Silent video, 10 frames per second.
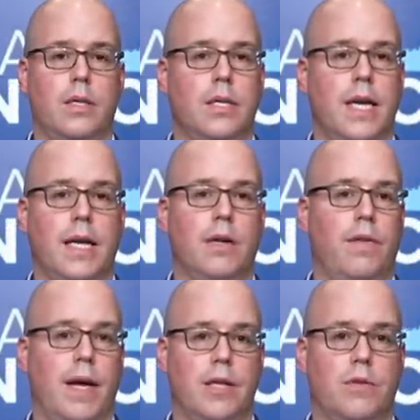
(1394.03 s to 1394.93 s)
to take
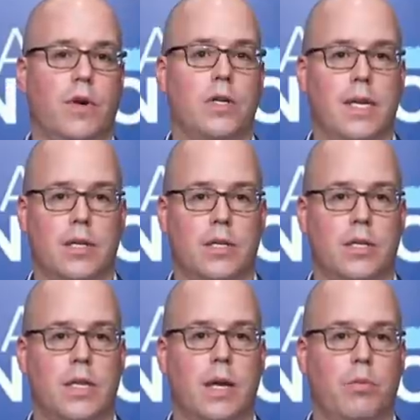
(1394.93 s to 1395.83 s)
advantage of our Test to
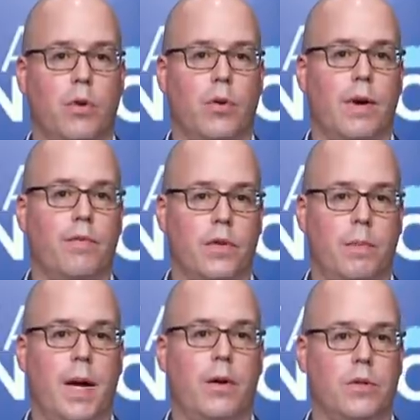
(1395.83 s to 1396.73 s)
Stay program for
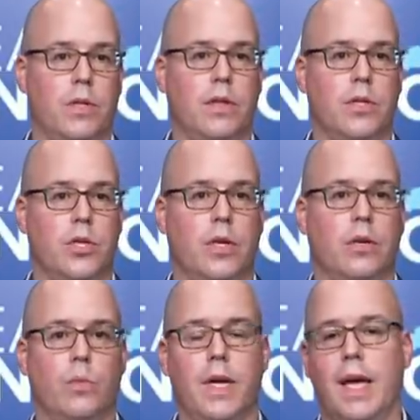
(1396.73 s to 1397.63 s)
the balance of this
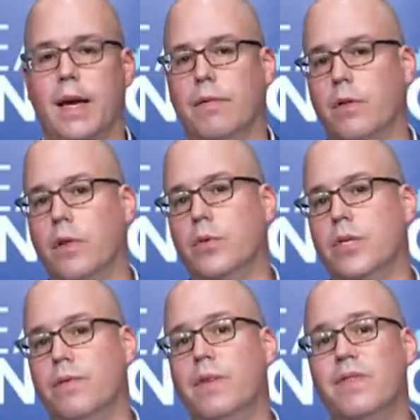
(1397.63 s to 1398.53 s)
year. We have close
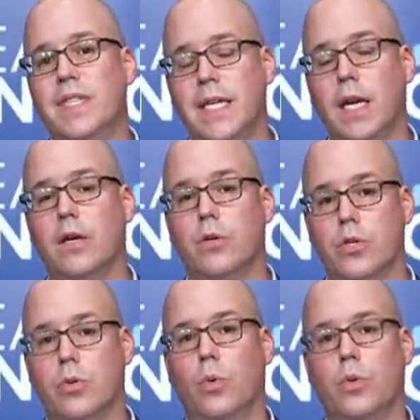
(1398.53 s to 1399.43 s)
to
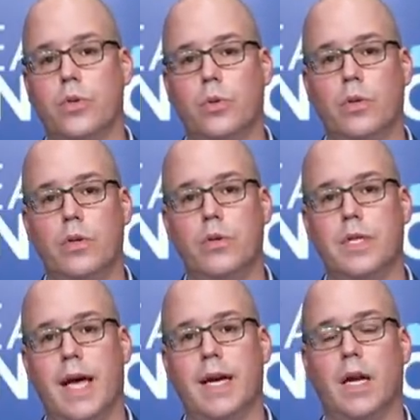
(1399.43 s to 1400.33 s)
1,500 schools who will use
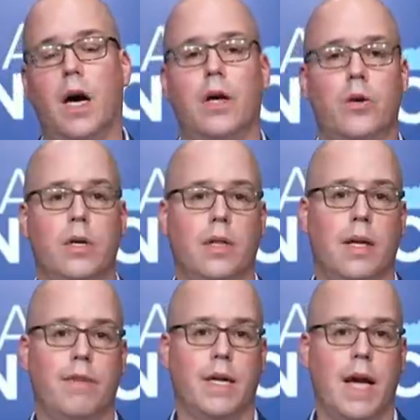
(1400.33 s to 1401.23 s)
that in
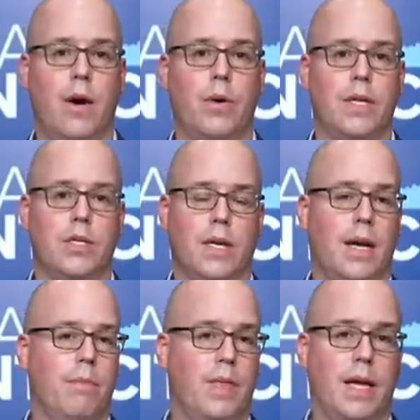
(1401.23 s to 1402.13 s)
111 counties. And
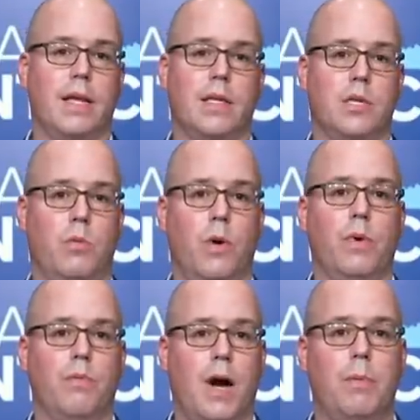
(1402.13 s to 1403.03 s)
I think at this point,
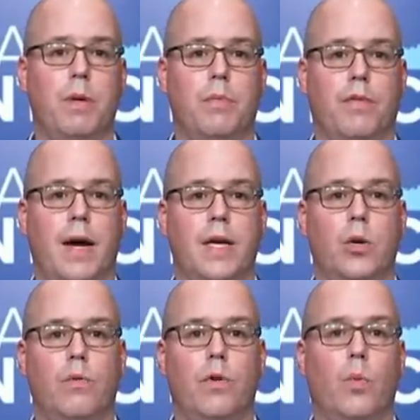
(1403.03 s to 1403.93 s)
we've probably
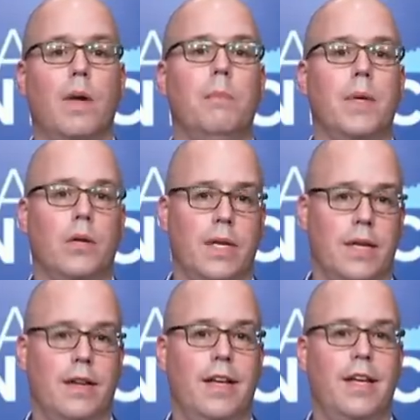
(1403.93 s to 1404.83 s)
provided over 1
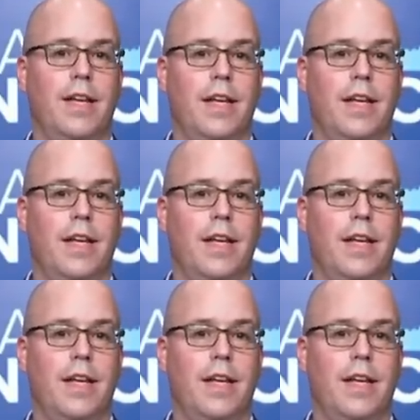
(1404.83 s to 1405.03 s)
million